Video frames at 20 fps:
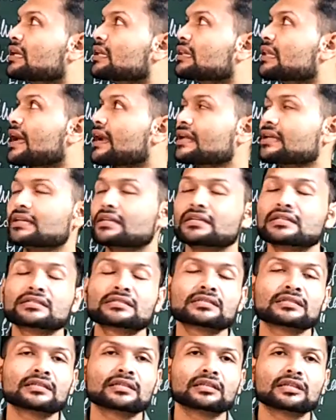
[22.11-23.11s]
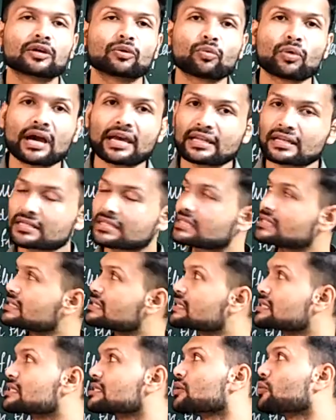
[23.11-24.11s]
that is the
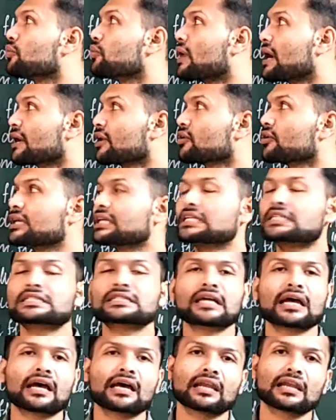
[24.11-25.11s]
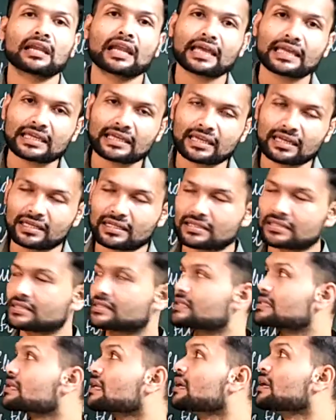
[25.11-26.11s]
viruses, viroids and
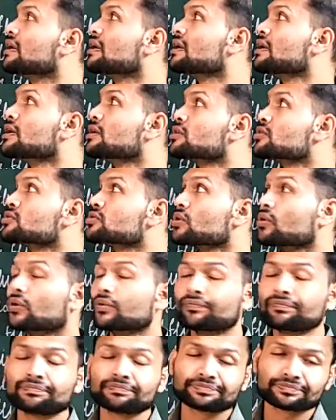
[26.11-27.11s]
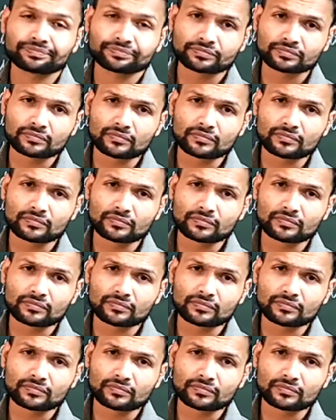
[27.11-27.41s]
lichens. So